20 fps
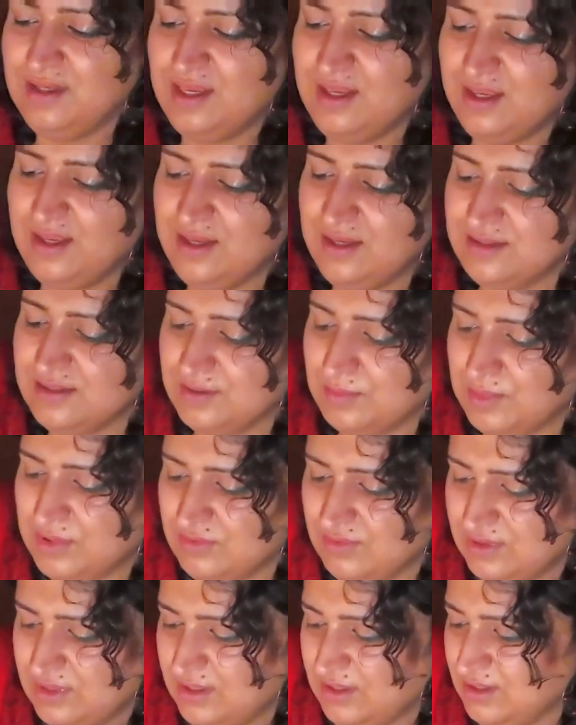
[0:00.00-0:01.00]
is a bit
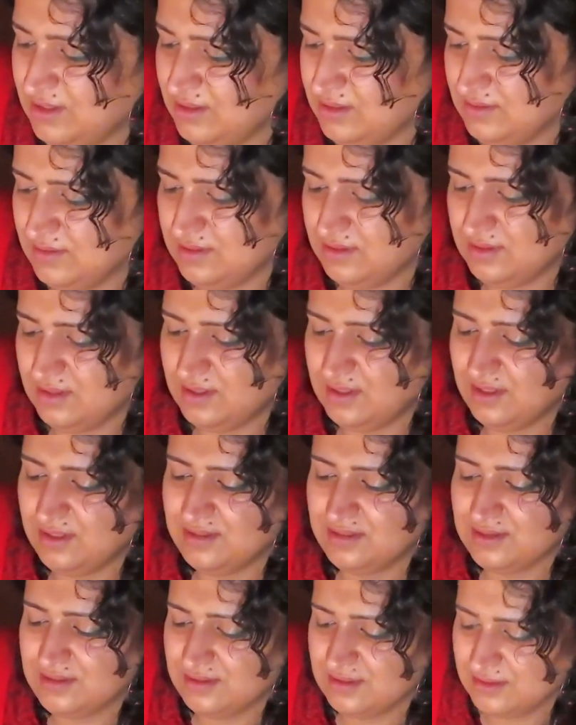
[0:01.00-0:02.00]
ridiculous.
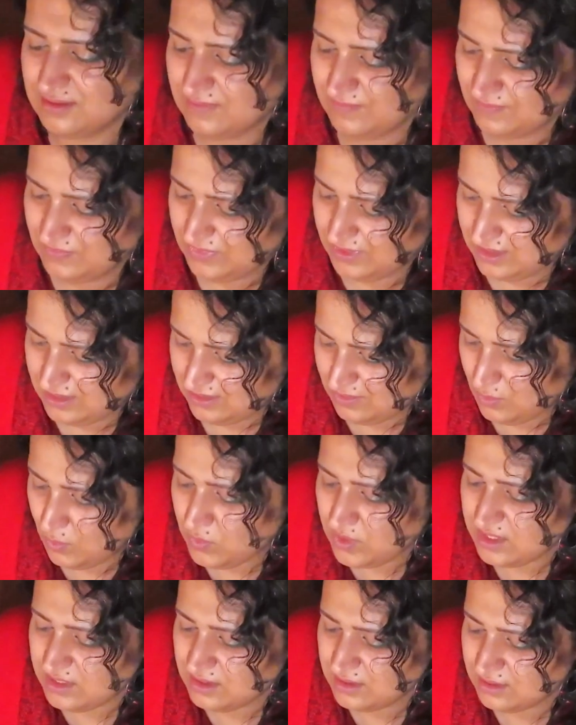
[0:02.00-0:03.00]
It's
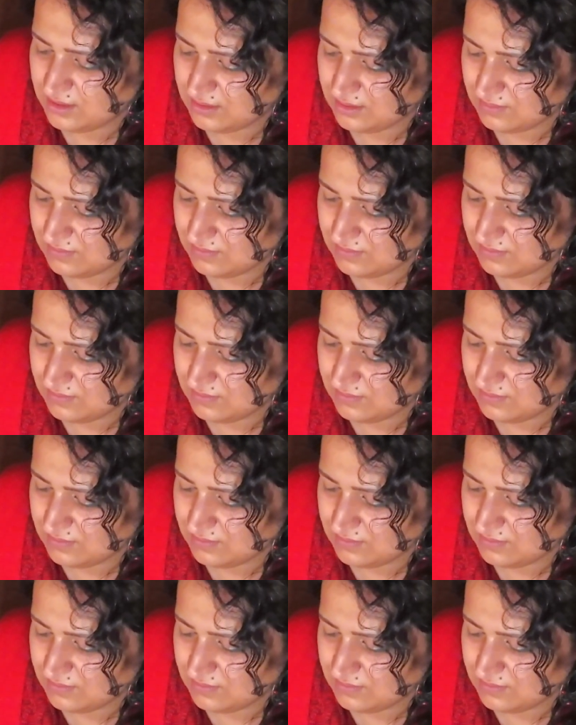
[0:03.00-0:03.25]
weak.